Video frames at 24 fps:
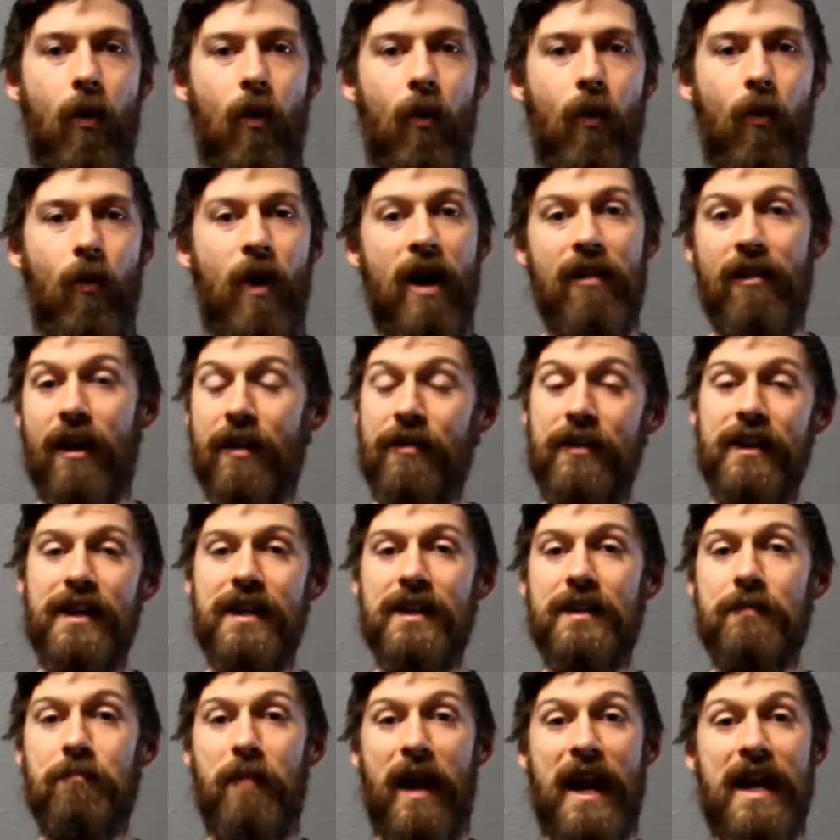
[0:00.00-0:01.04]
While I think
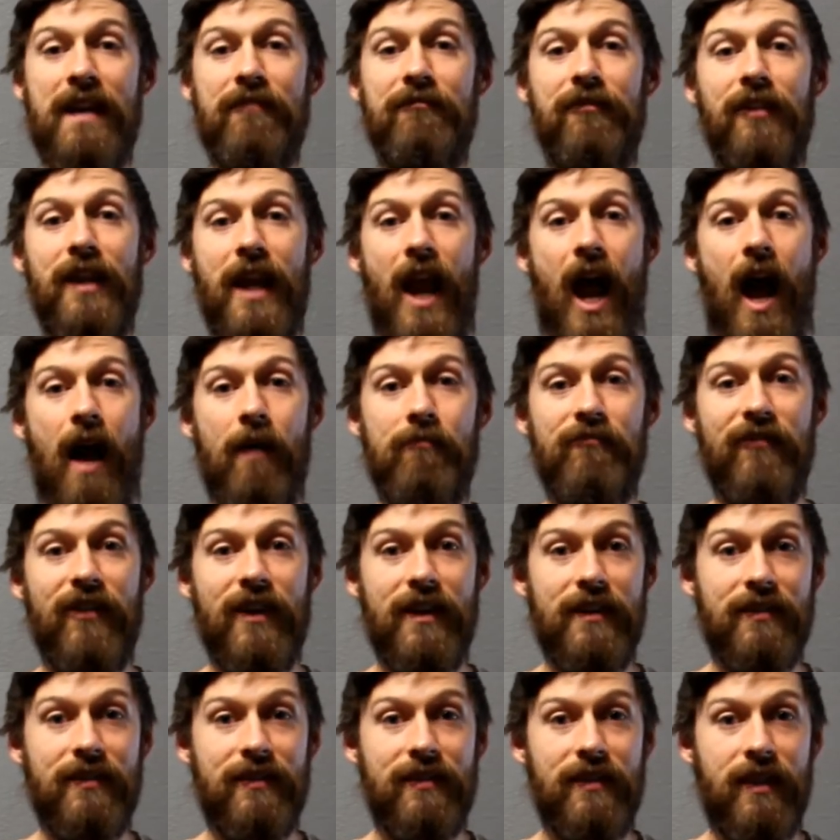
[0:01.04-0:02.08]
it's painfully
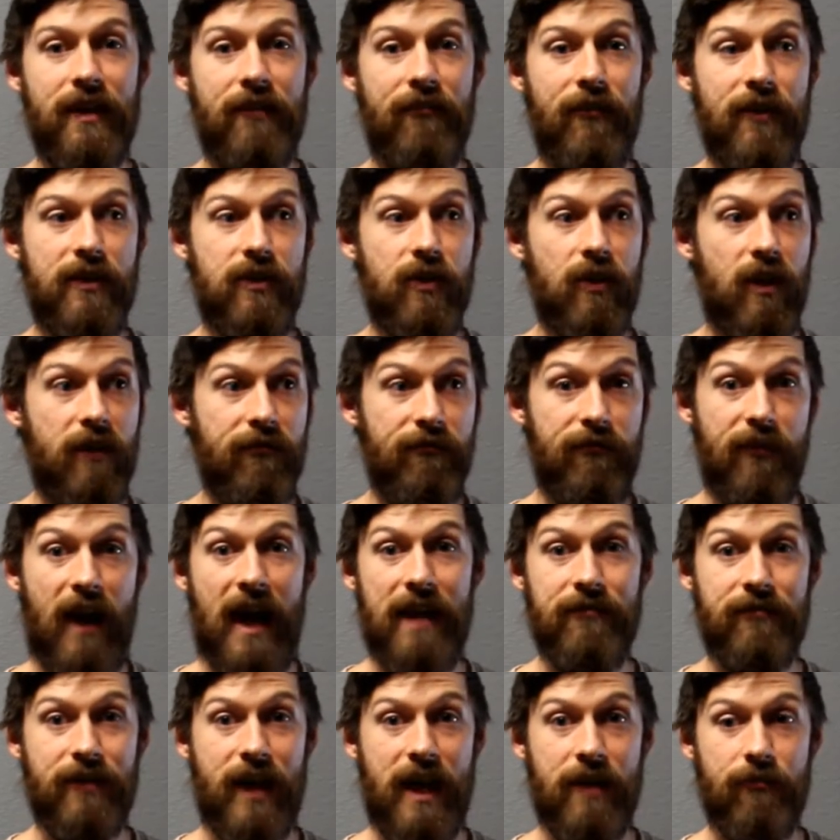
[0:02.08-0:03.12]
obvious that if I took a
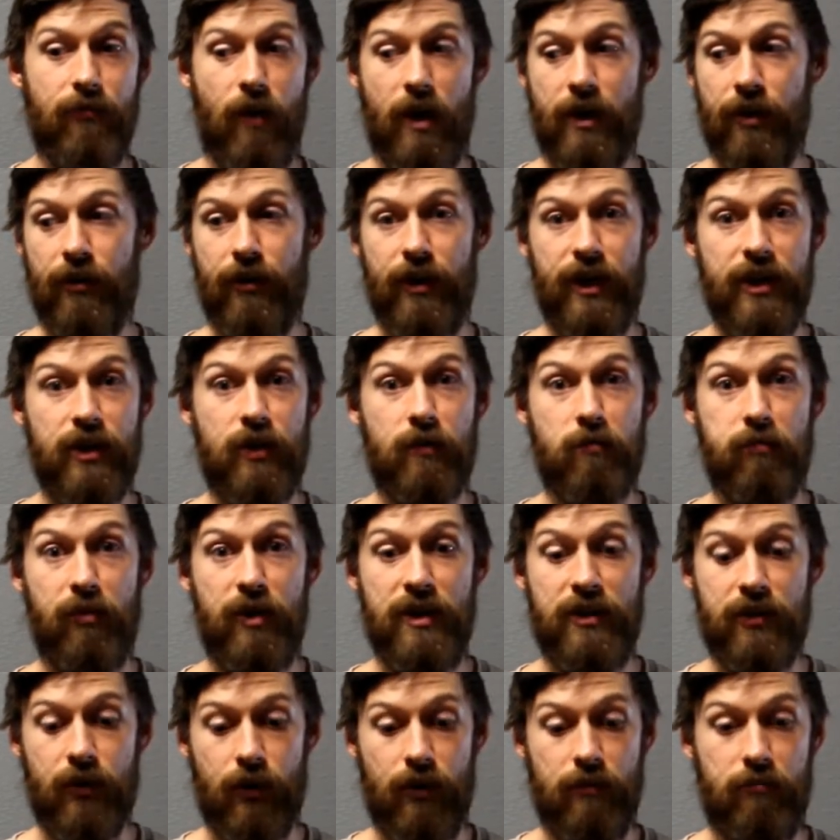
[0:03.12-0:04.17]
5K runner and a
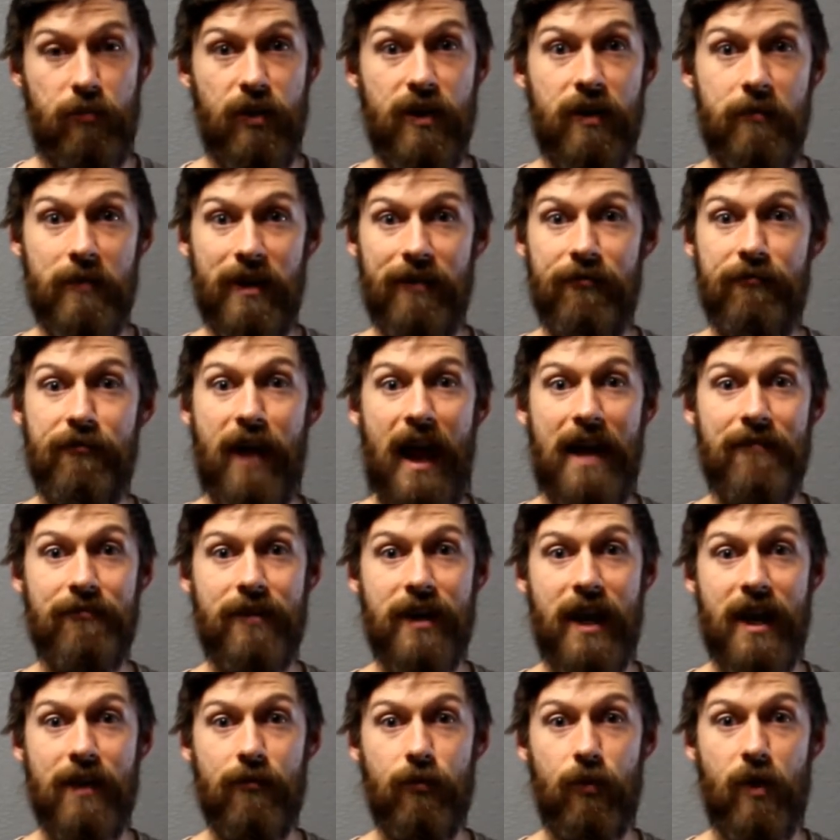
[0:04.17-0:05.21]
sprinter and put them in a
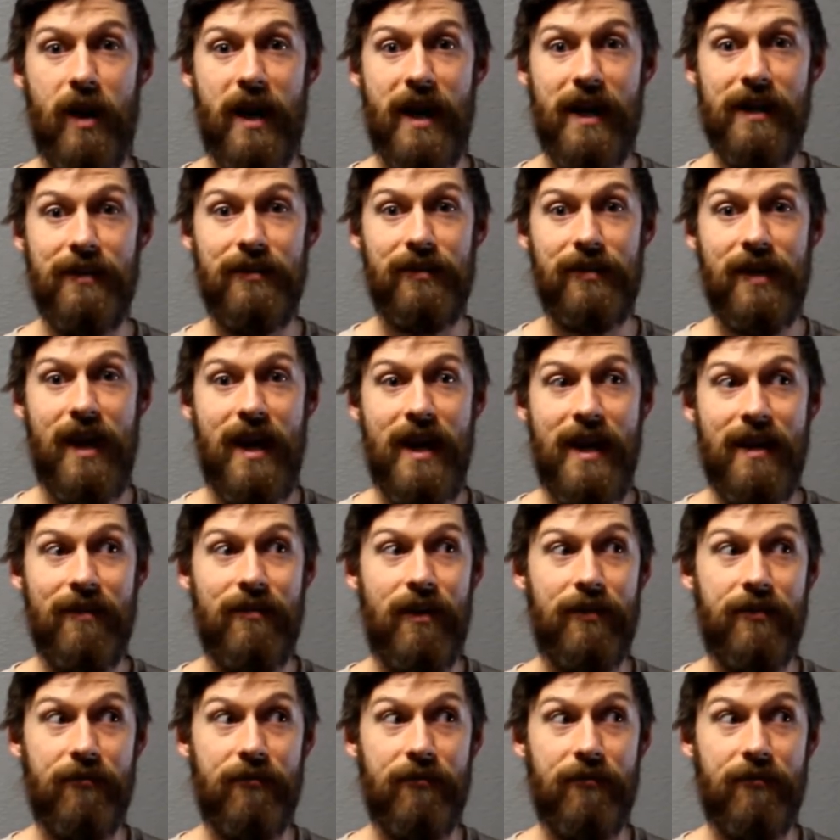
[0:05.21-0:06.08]
5K race, that the